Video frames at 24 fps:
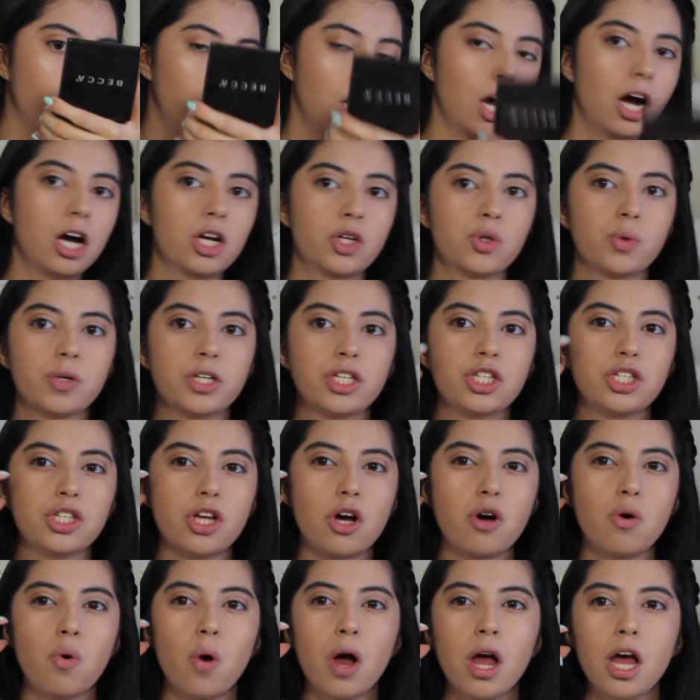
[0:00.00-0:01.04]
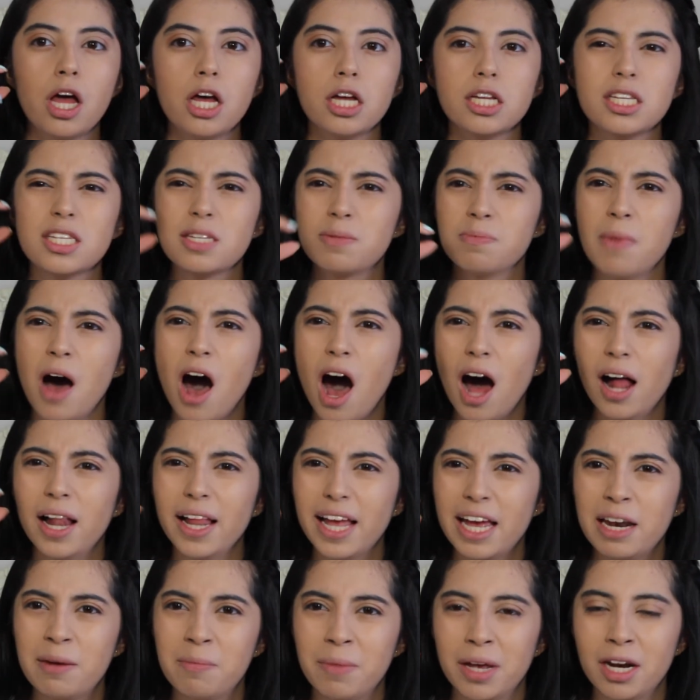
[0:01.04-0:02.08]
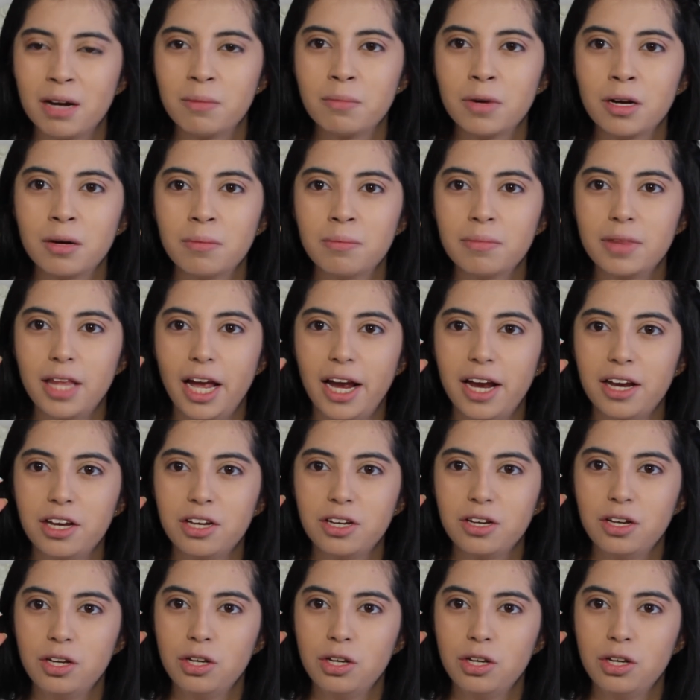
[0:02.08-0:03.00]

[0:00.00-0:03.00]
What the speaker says: the contour is so small and minimum that